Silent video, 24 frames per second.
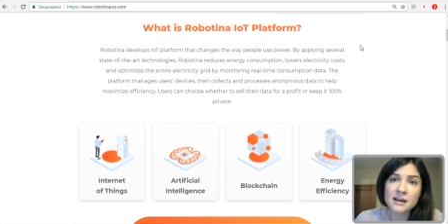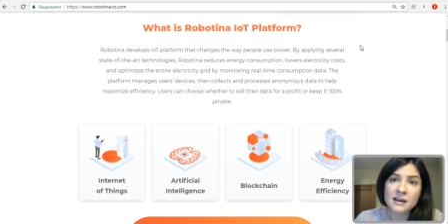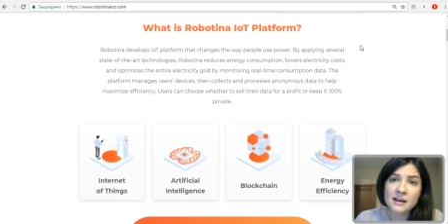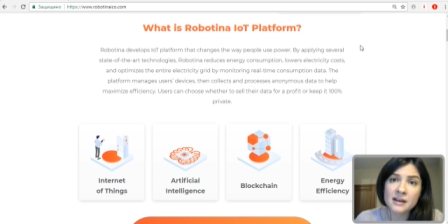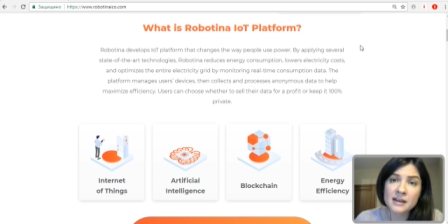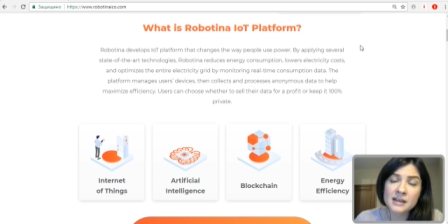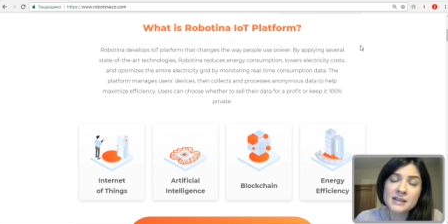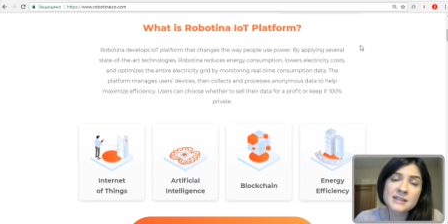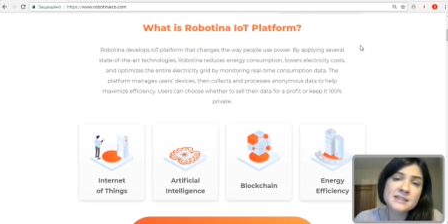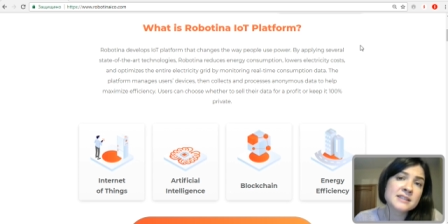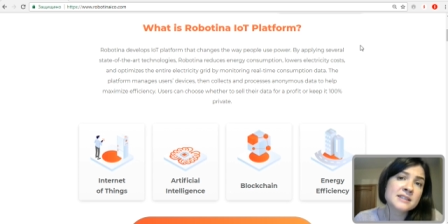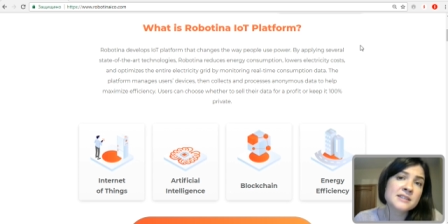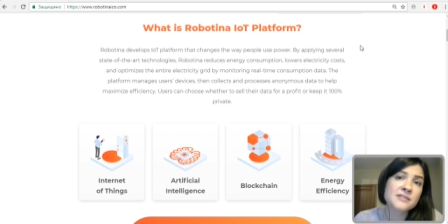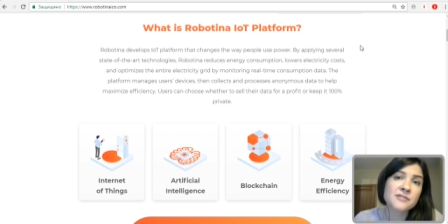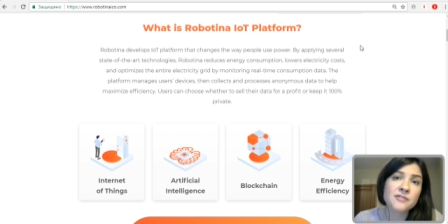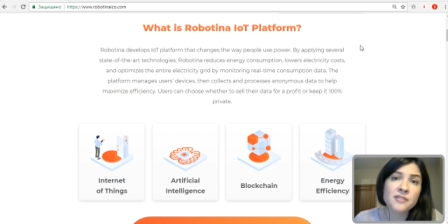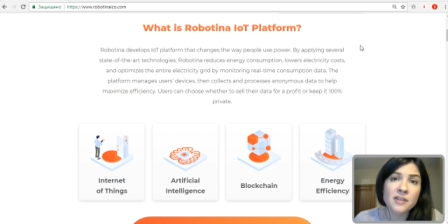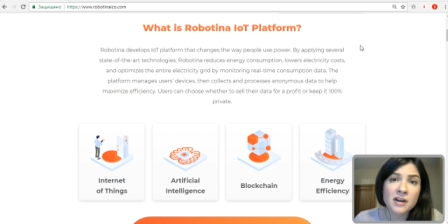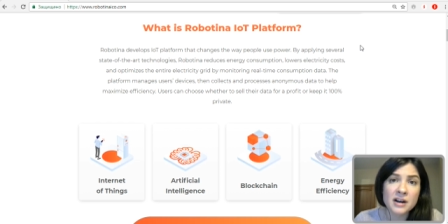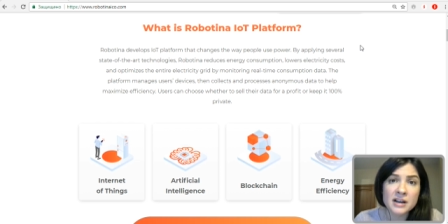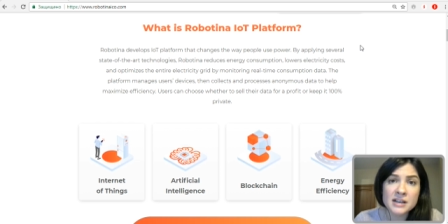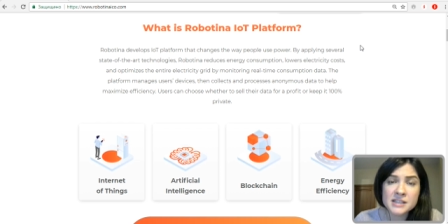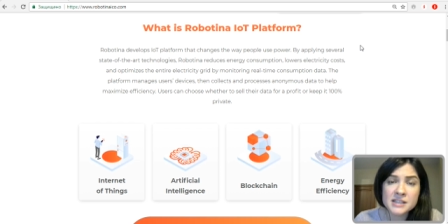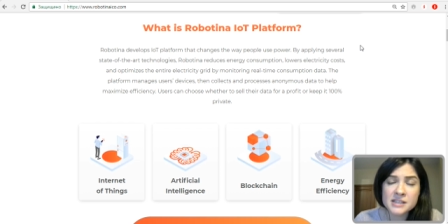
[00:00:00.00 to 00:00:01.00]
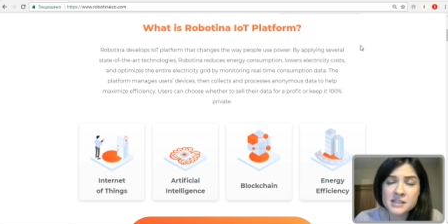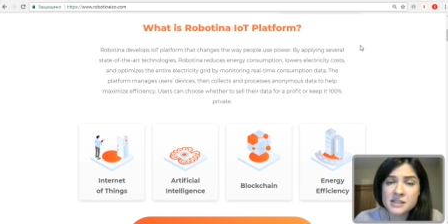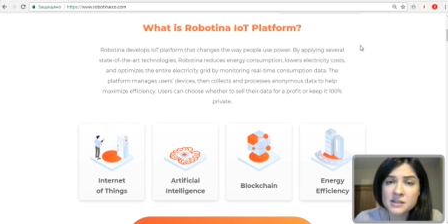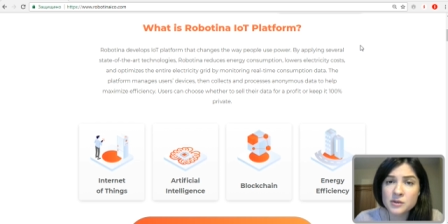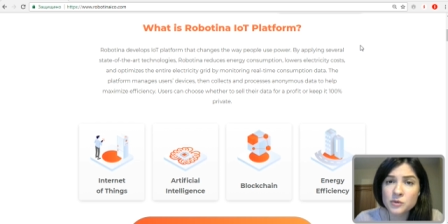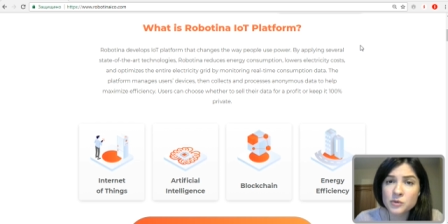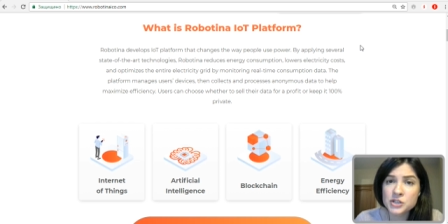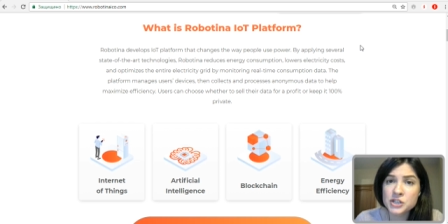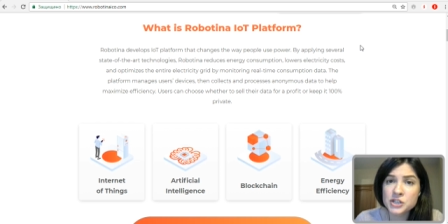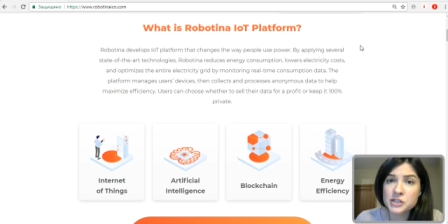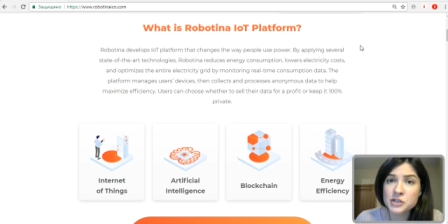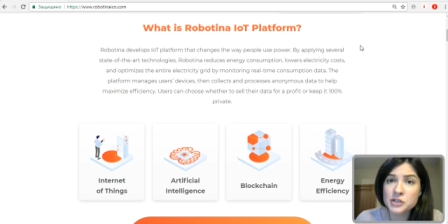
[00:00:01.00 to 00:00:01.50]
is a device
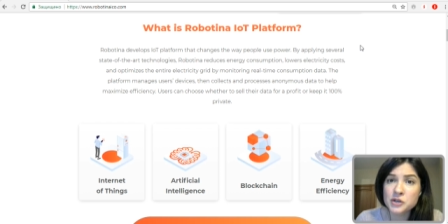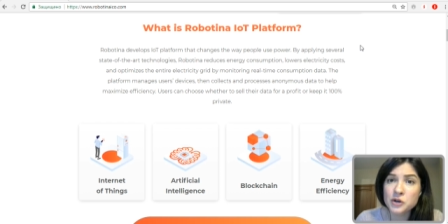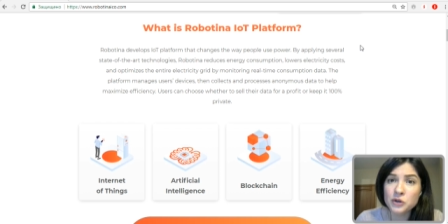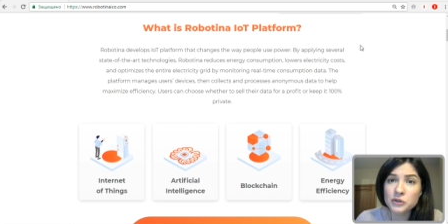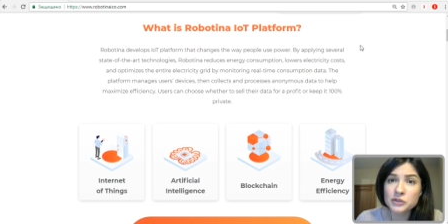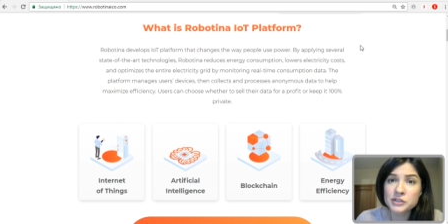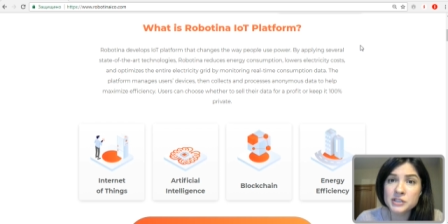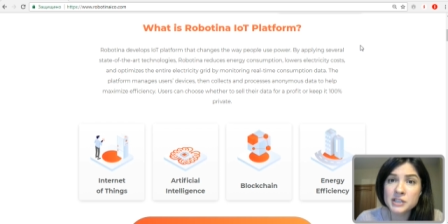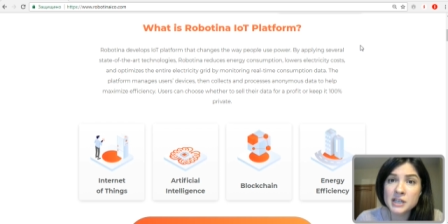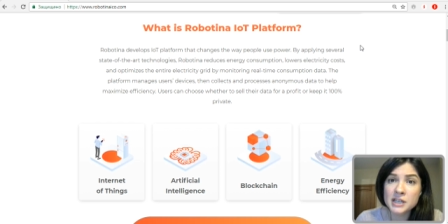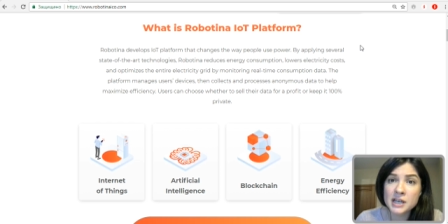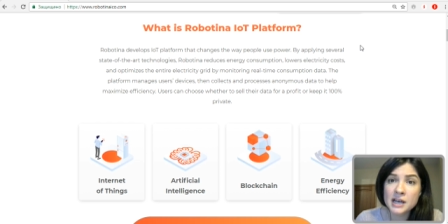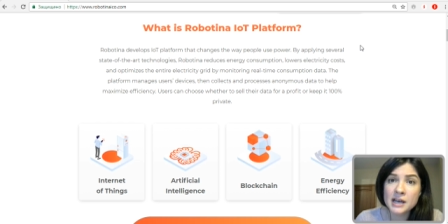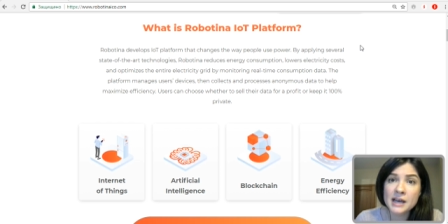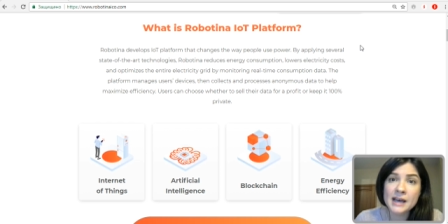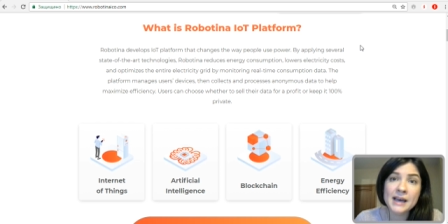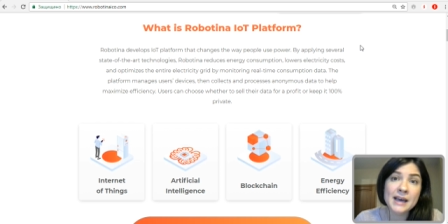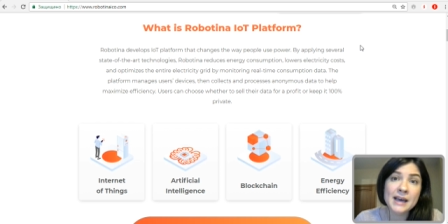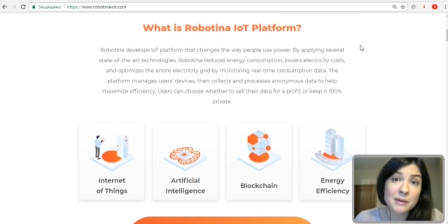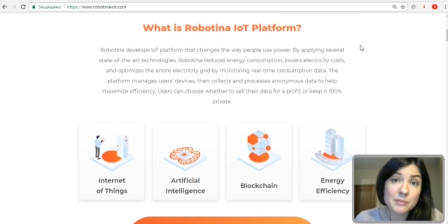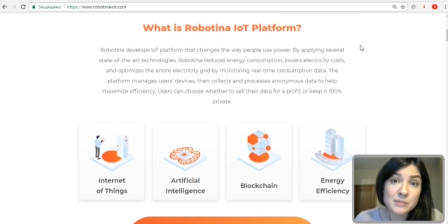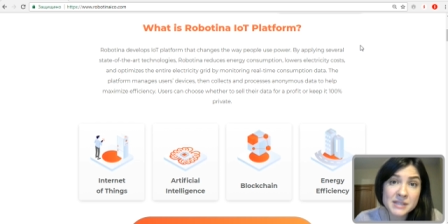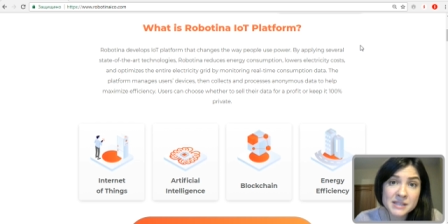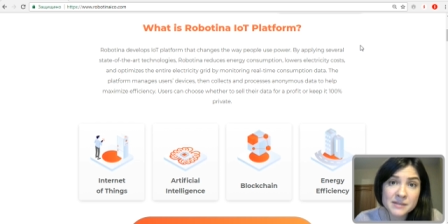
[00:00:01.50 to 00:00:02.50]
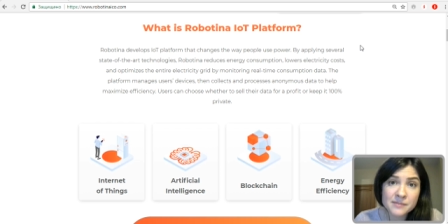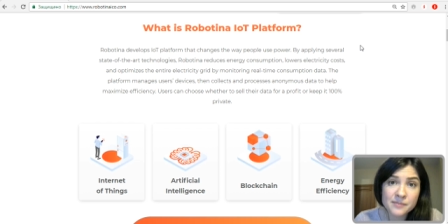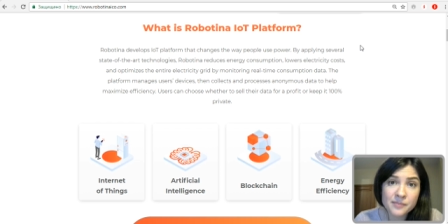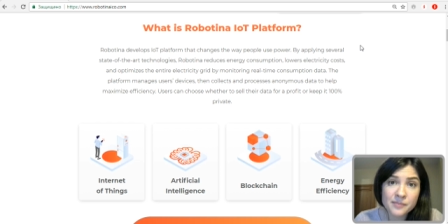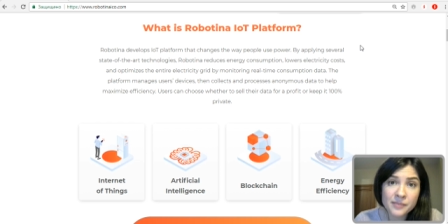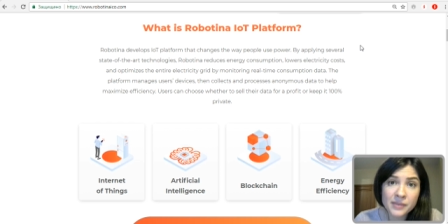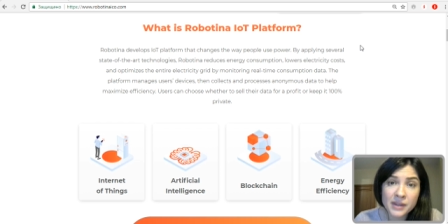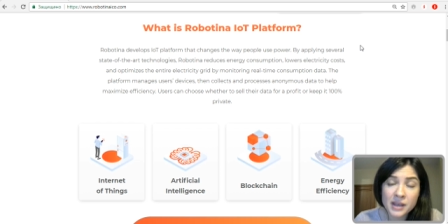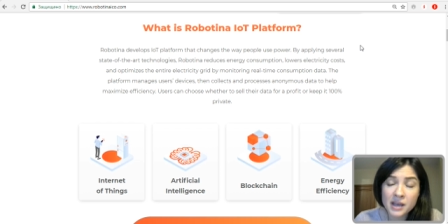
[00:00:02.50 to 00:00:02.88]
which is called HEMS,